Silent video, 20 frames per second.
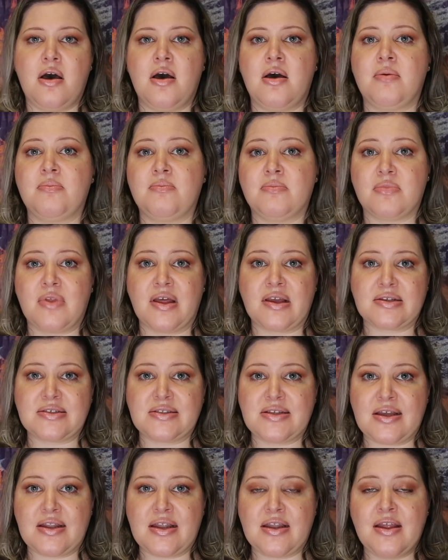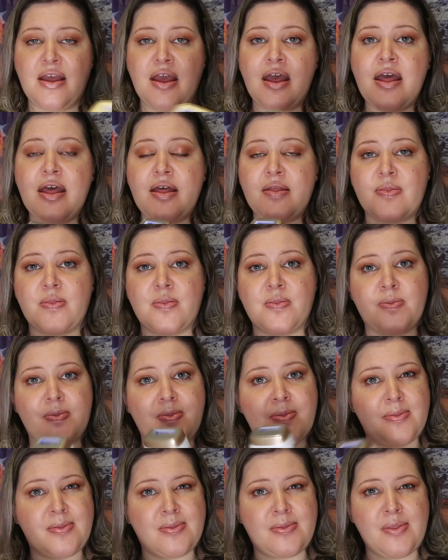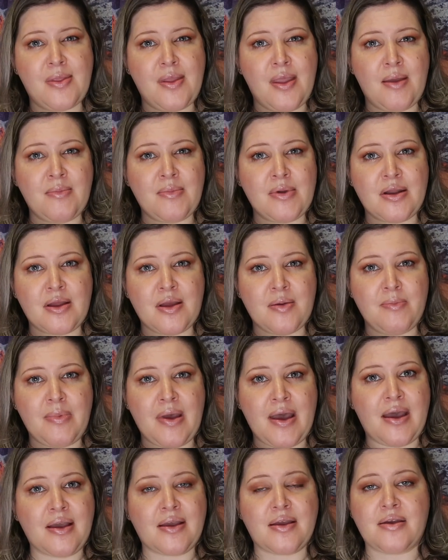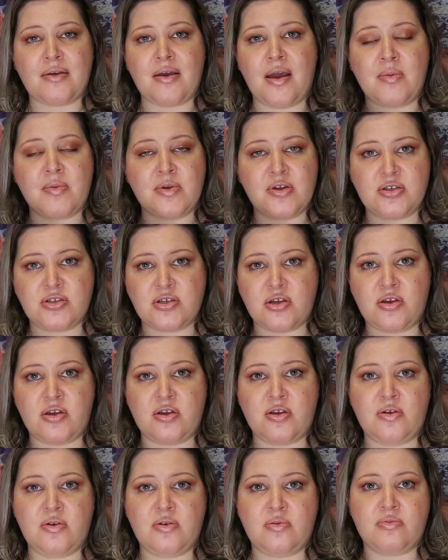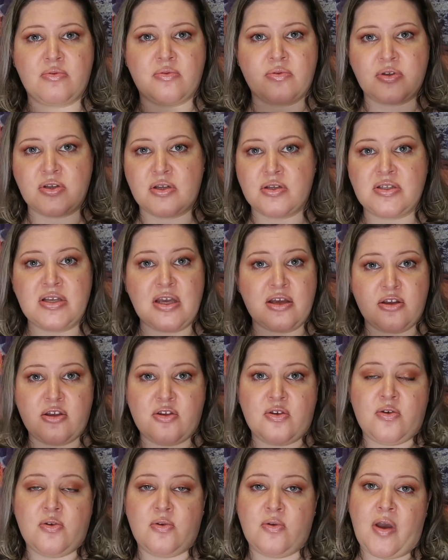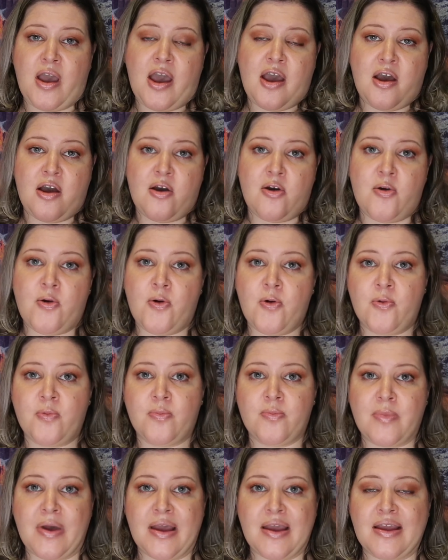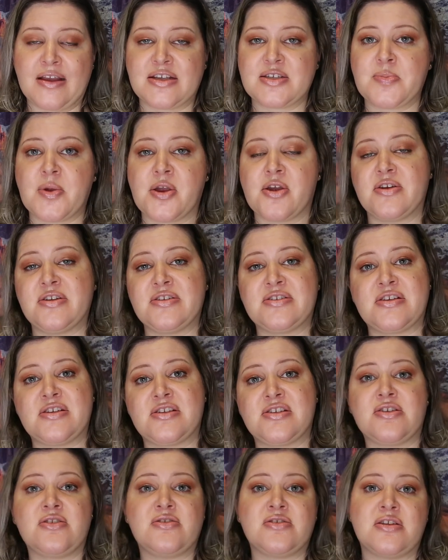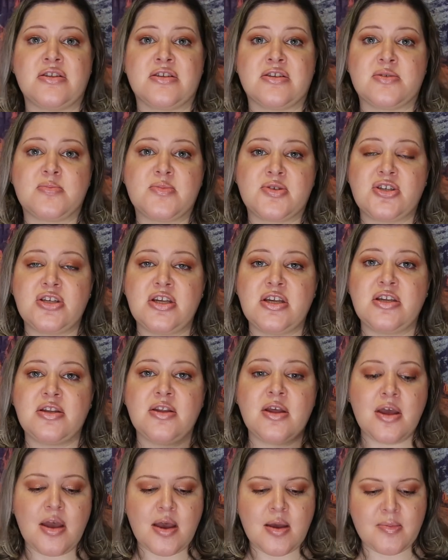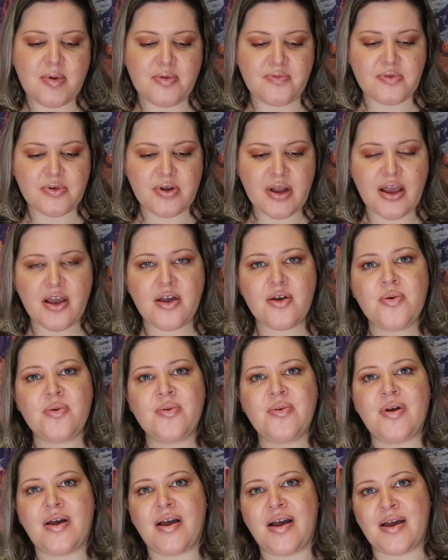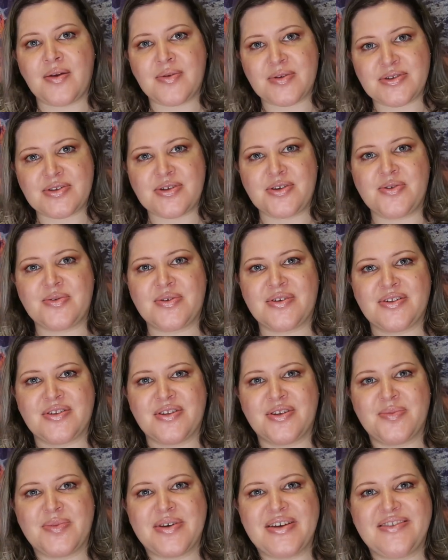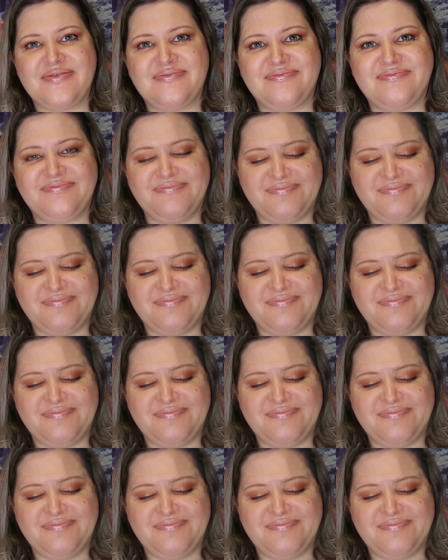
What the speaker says: Like I said, I'm going to come back, I'm going to show you, tell you how my experience is using this machine, but for now, I will see you in a little bit.